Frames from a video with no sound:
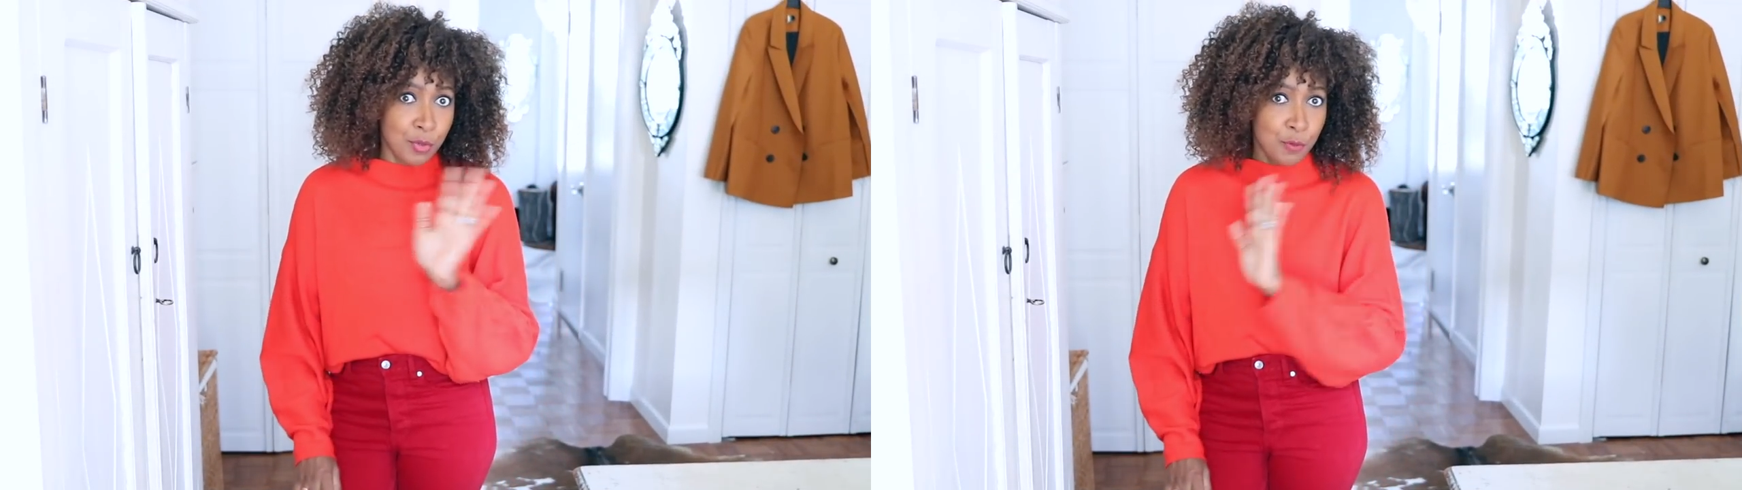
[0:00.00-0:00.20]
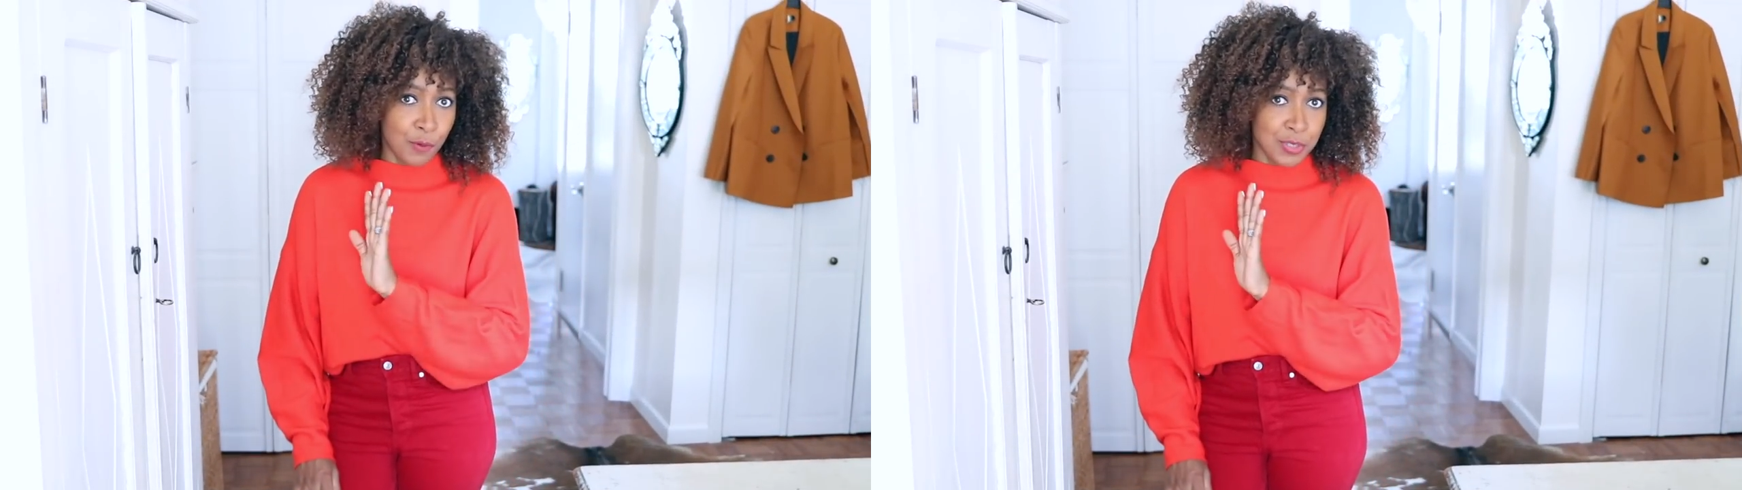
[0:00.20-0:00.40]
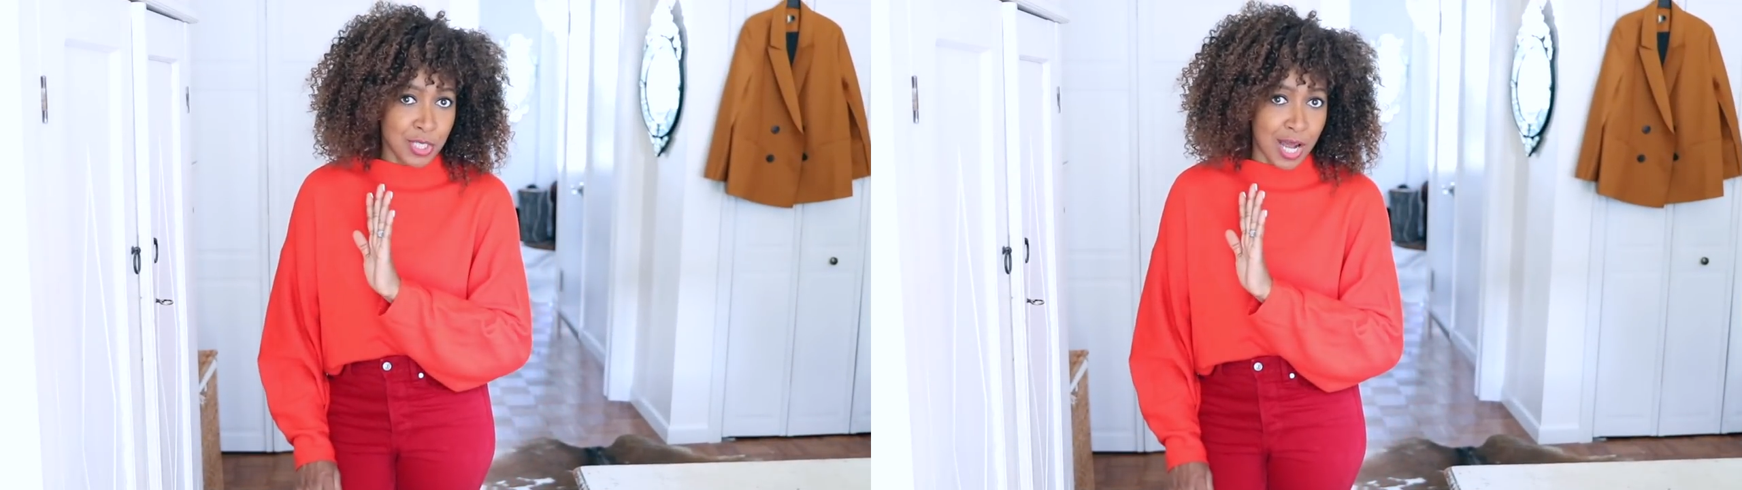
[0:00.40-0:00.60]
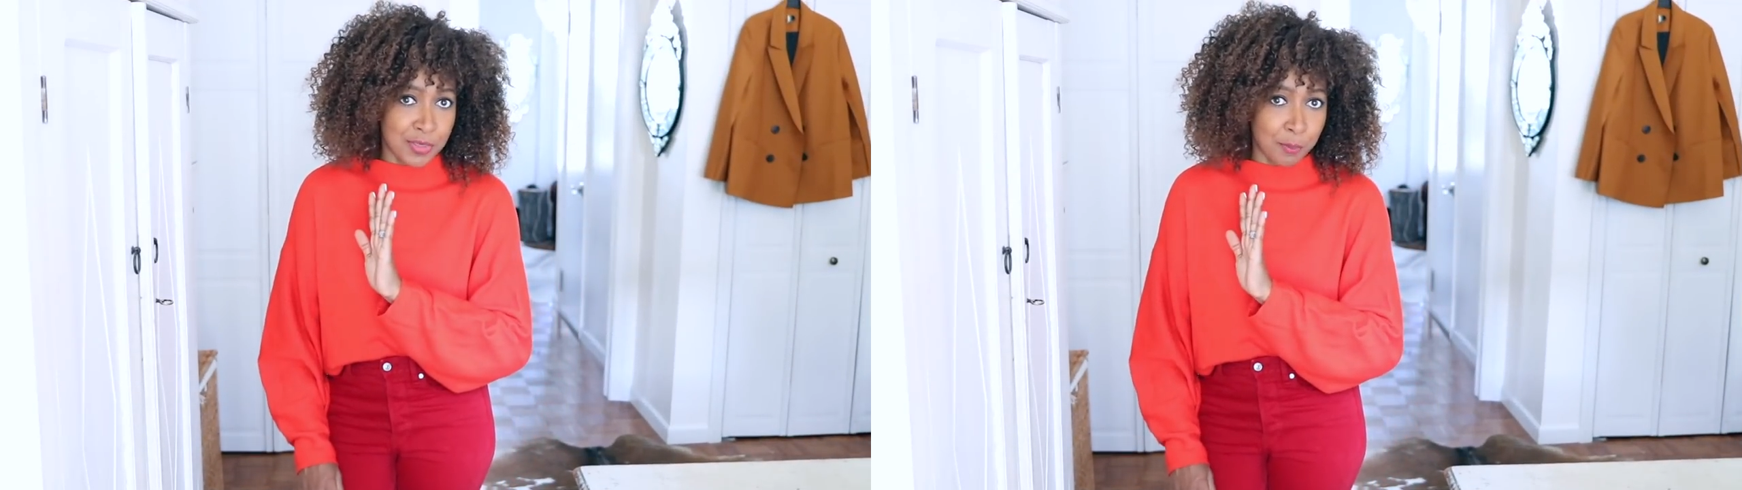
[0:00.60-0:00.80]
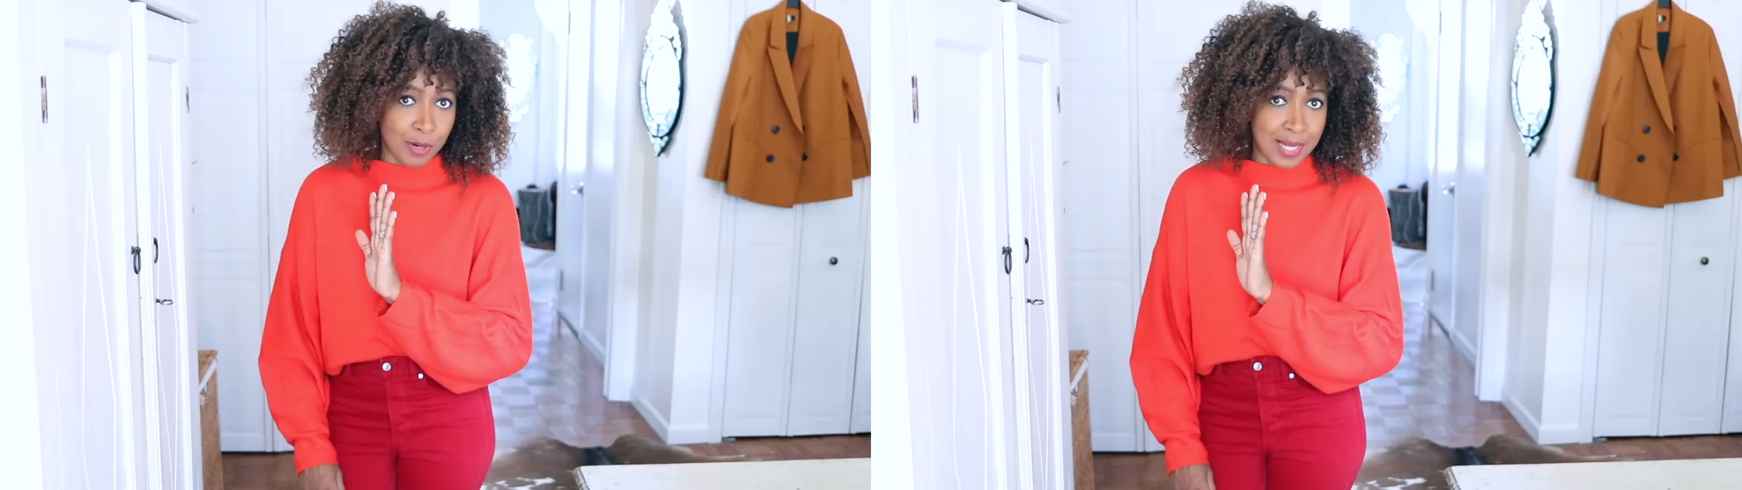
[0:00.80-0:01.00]
move on to
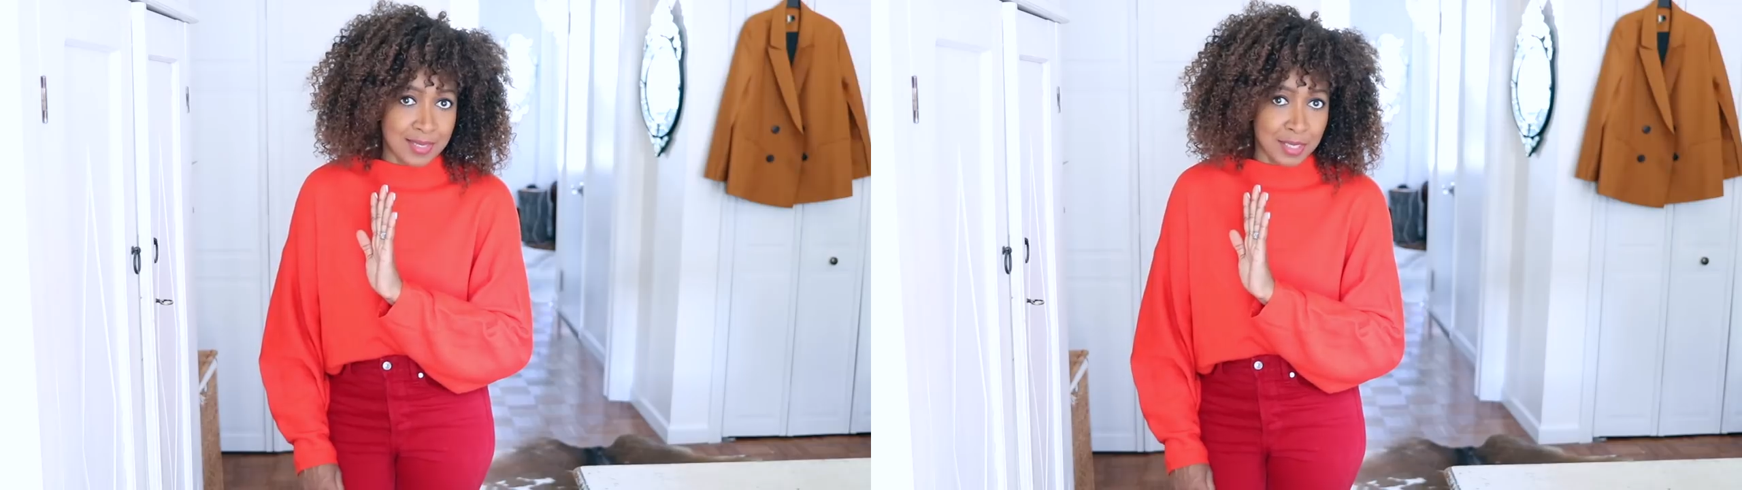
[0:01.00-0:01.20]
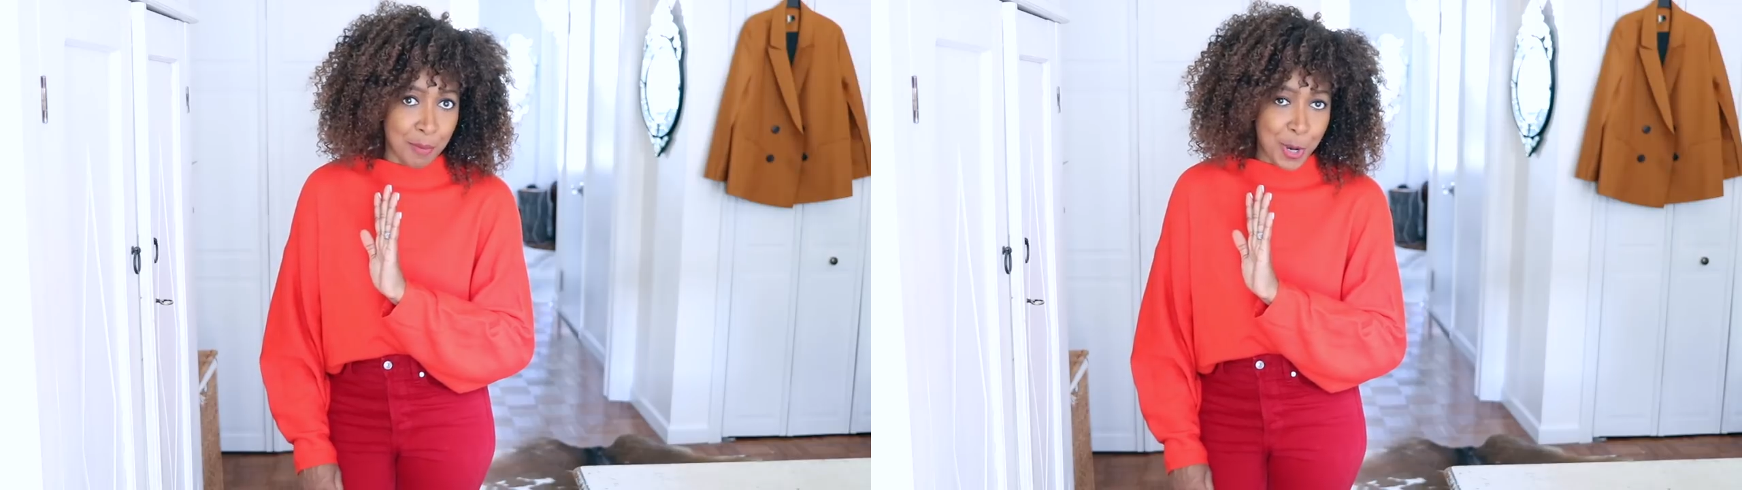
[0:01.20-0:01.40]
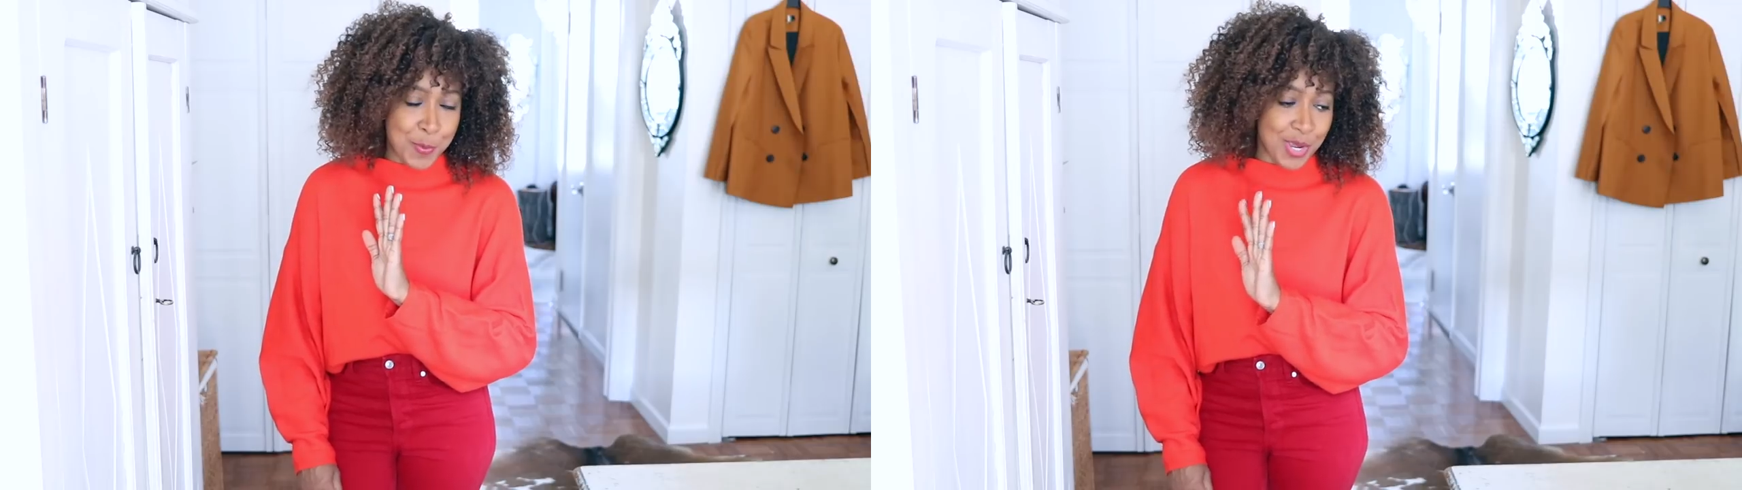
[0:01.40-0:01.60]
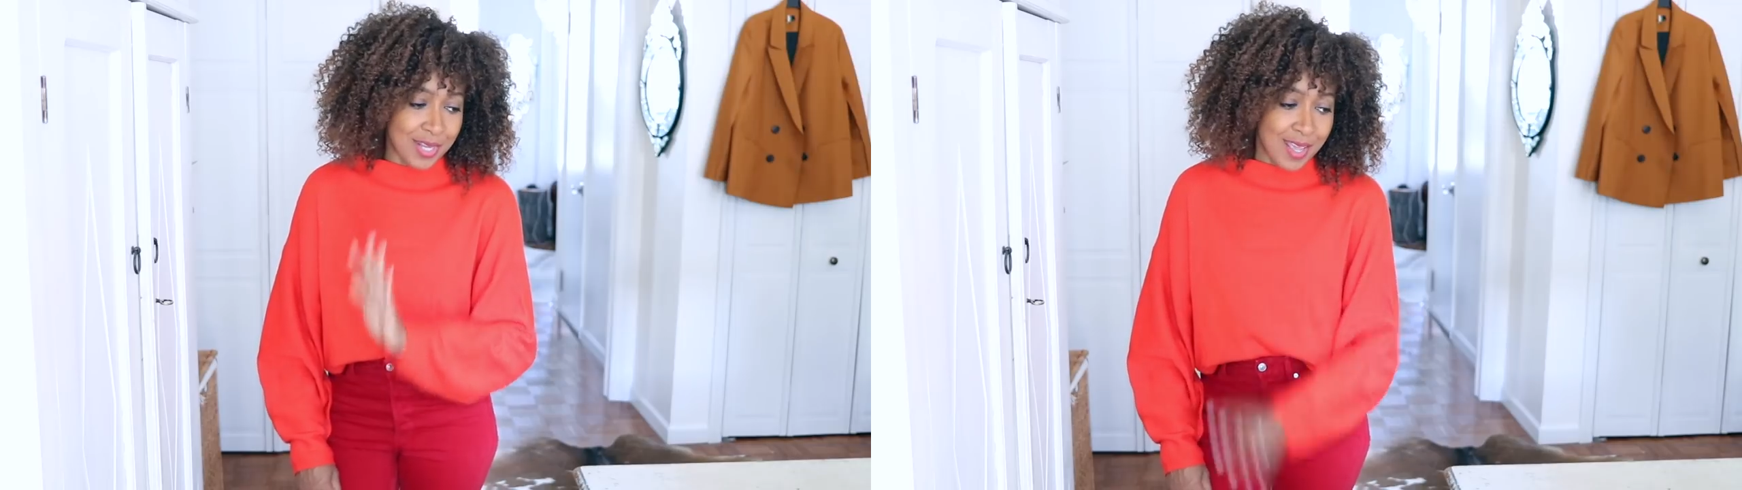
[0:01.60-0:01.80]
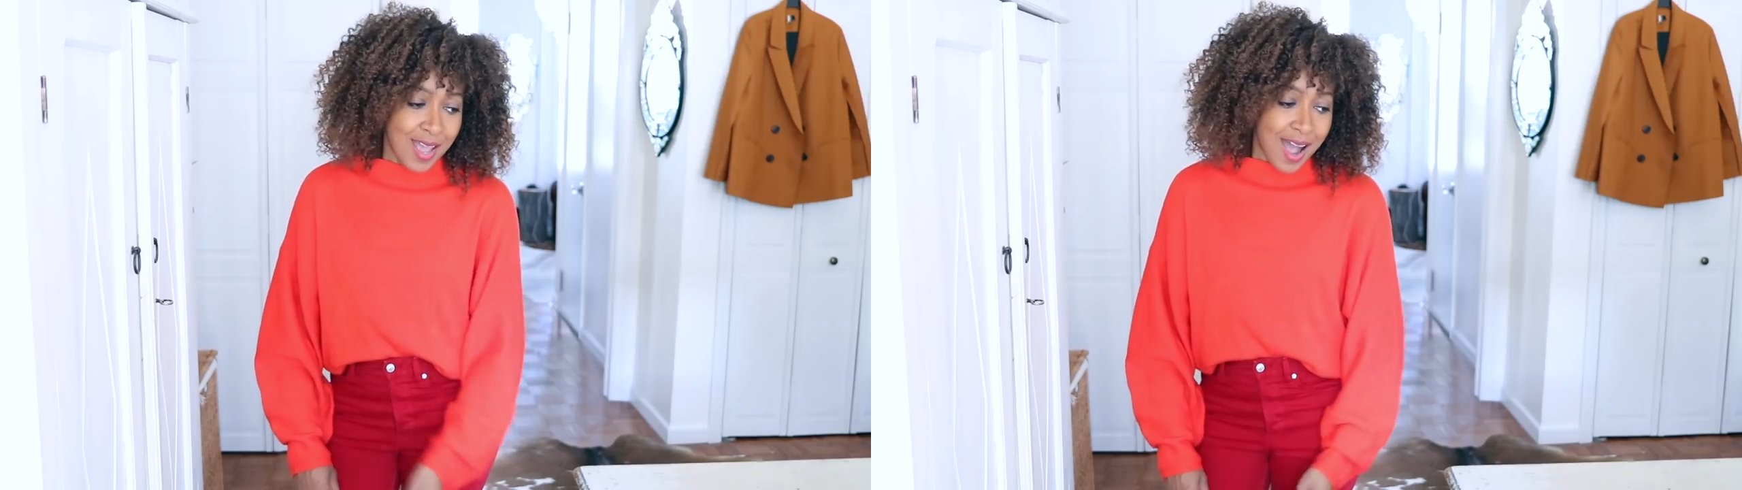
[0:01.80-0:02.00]
other brands in a moment.